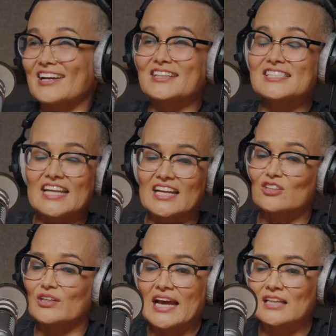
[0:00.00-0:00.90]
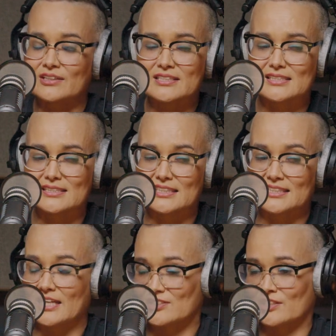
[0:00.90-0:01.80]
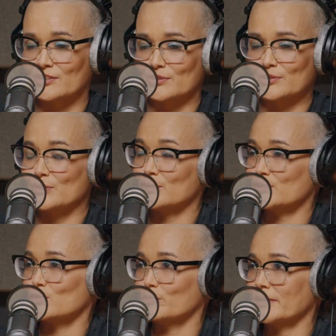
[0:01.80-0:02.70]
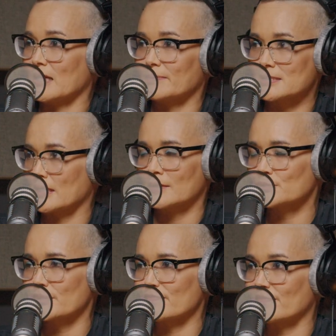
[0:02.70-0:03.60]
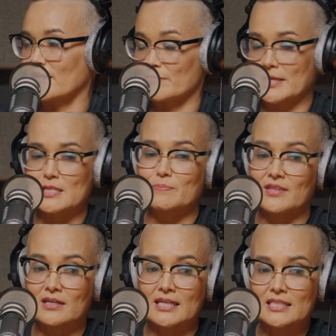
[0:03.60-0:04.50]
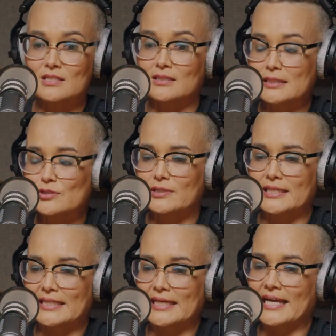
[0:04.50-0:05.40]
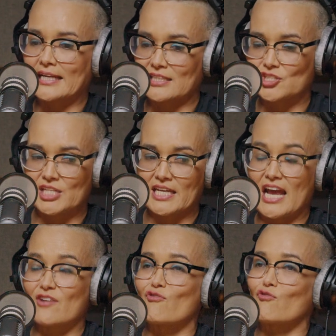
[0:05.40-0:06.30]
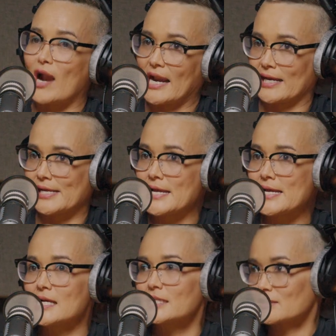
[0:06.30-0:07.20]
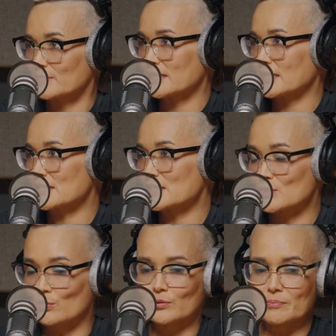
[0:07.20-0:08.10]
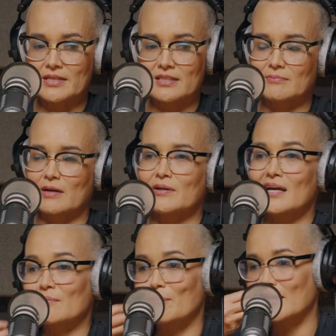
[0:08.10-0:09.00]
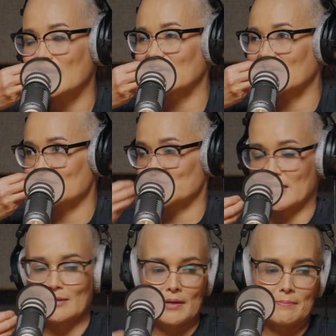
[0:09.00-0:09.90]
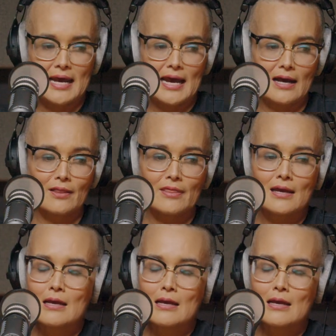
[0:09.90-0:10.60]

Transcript: And I'd said, look, how long is this going to take? Because I've got to do school pickup. He's like, I'll do it in 5 minutes. But then I had to literally get out of the chair and run to my kids' school and pick them up, and I had blood gushing out of my mouth.